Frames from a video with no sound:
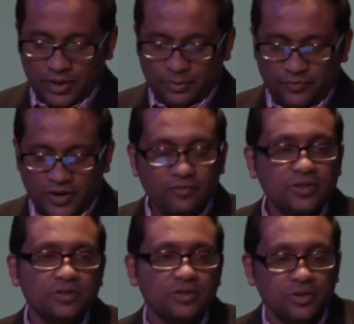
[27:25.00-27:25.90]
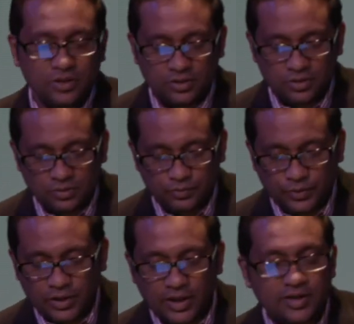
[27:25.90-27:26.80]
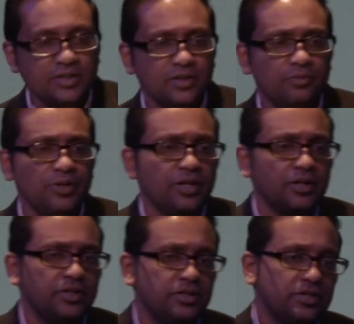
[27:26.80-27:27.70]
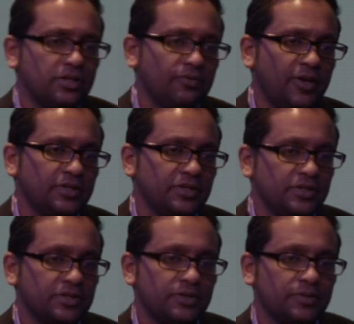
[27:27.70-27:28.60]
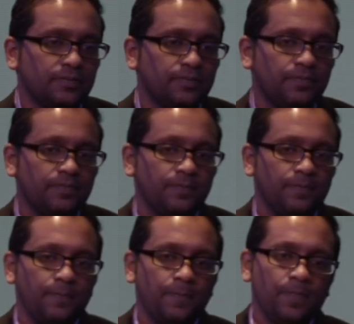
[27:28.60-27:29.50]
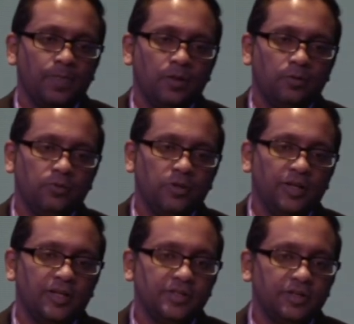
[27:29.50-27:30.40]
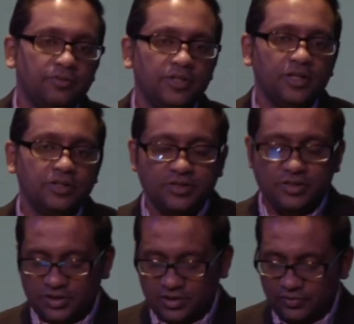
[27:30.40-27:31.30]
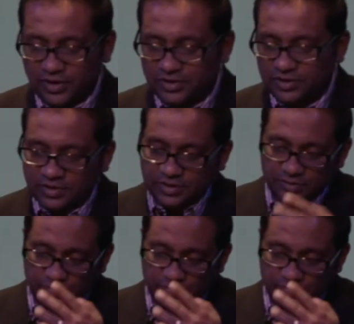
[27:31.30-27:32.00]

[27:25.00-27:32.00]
Number five, it's realizing the redundancy of vengeance. Realizing the redundancy of vengeance.